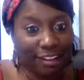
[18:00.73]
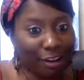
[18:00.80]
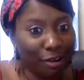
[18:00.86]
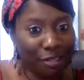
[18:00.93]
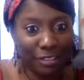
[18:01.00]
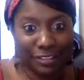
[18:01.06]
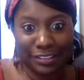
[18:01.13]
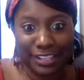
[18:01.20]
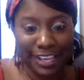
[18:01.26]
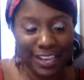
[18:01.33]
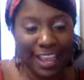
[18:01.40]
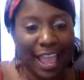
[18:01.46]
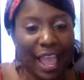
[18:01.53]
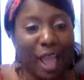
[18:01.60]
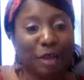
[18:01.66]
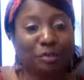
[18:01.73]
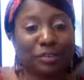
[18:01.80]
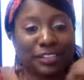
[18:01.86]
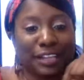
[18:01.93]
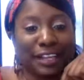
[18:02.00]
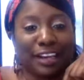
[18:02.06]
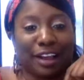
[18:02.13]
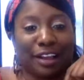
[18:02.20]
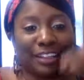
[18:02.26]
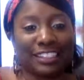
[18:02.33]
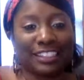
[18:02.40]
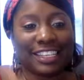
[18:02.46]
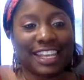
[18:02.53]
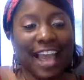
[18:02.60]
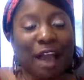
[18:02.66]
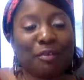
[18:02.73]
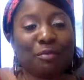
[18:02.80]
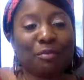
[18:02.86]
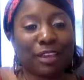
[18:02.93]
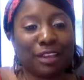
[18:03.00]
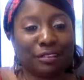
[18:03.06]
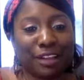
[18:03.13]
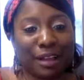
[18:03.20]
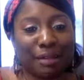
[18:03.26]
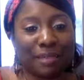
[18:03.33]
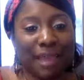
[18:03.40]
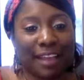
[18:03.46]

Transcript: all the tea, once I get all the tea, I will come